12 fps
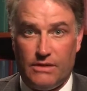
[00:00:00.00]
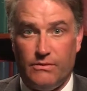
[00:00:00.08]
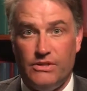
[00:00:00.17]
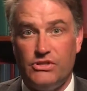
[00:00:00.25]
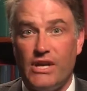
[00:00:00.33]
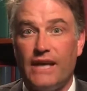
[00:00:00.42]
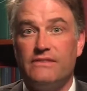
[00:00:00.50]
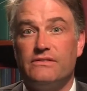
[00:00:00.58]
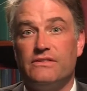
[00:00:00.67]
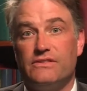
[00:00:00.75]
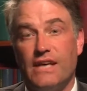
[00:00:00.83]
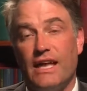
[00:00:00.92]
that
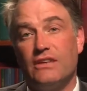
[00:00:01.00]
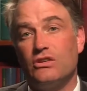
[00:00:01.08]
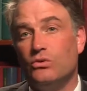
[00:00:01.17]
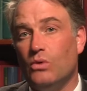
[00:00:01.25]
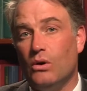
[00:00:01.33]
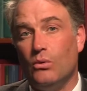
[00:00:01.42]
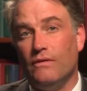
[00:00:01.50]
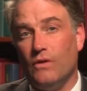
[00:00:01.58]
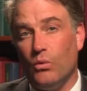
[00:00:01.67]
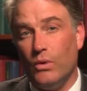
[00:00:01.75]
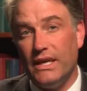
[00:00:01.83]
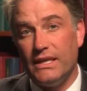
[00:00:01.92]
rejects the status quo
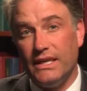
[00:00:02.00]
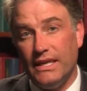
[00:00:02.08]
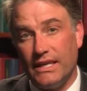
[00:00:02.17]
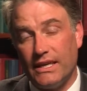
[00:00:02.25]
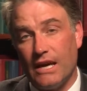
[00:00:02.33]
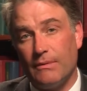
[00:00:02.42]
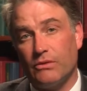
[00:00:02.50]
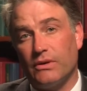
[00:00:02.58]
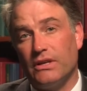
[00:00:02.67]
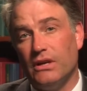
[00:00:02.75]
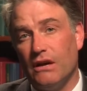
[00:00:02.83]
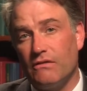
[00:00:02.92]
of a weak
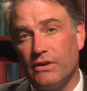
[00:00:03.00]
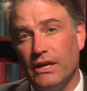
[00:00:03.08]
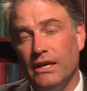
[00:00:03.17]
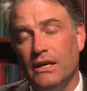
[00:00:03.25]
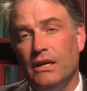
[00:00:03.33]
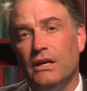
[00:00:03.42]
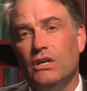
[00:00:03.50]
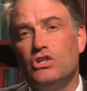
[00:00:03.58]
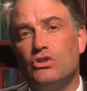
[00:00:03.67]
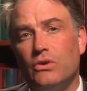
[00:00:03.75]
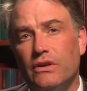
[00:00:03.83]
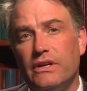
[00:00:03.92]
economic recovery,
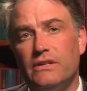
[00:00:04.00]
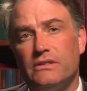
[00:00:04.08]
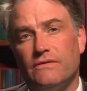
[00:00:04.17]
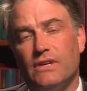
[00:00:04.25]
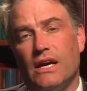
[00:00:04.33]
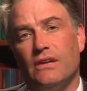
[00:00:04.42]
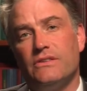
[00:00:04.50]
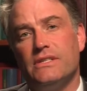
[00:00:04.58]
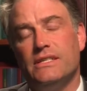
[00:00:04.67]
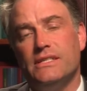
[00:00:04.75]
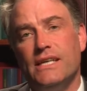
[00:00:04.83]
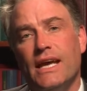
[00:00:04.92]
trillions of
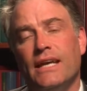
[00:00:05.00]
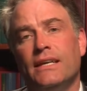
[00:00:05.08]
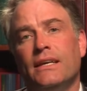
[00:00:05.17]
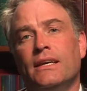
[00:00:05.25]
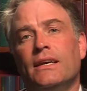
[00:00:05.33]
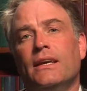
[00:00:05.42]
dollars in debt,